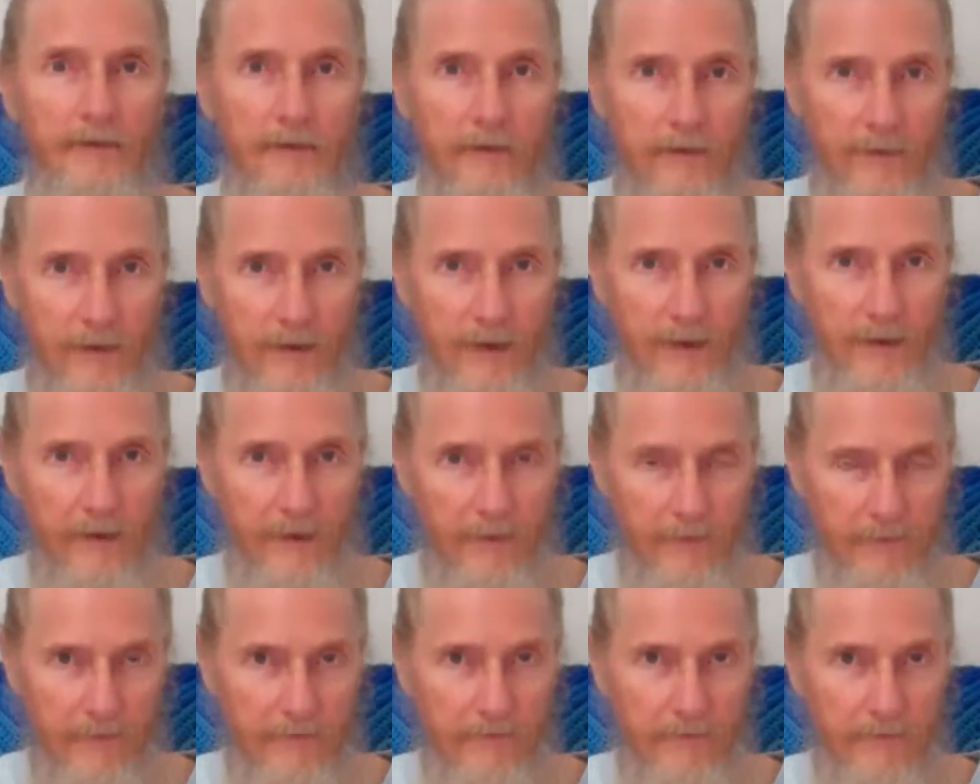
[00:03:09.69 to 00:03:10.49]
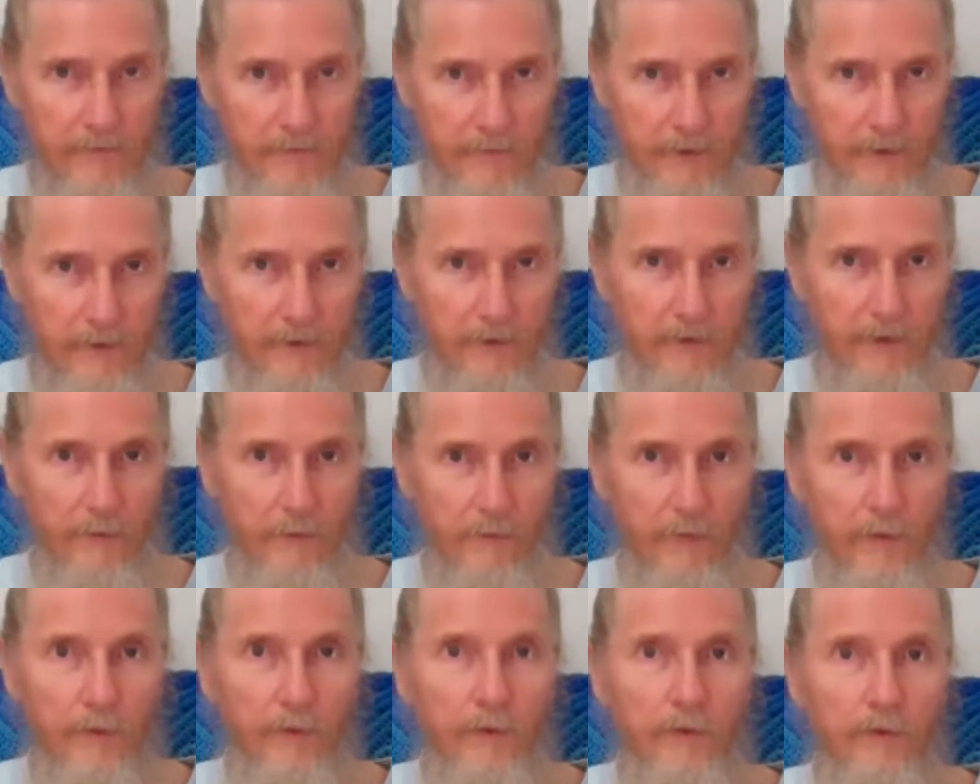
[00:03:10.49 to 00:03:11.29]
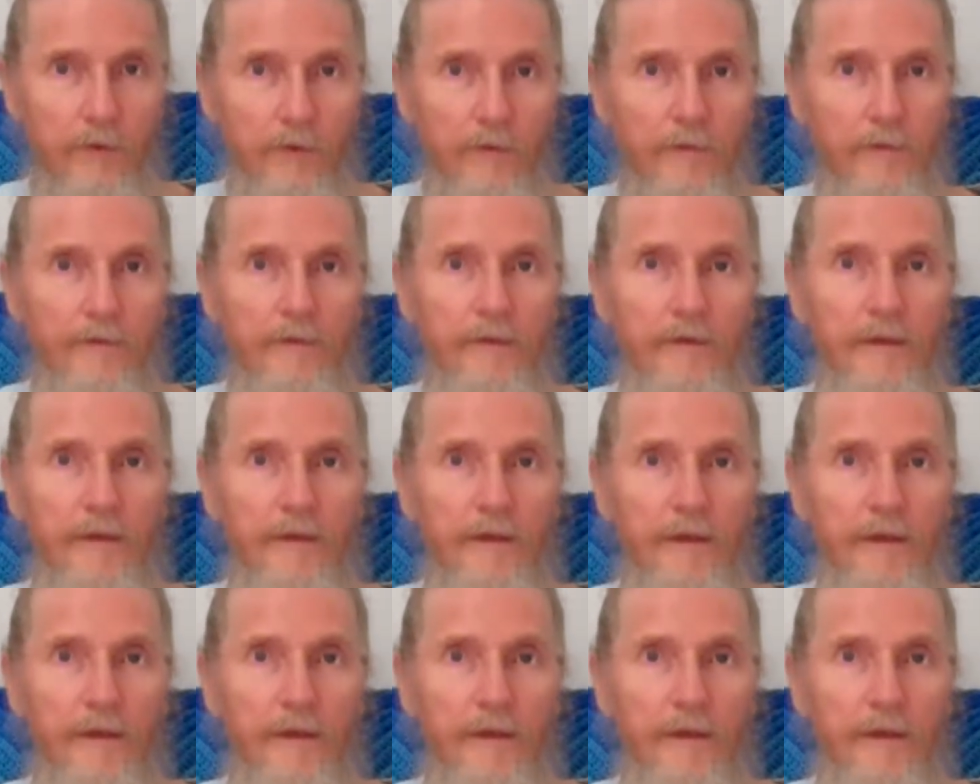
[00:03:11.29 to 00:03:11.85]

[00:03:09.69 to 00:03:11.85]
to get him to improve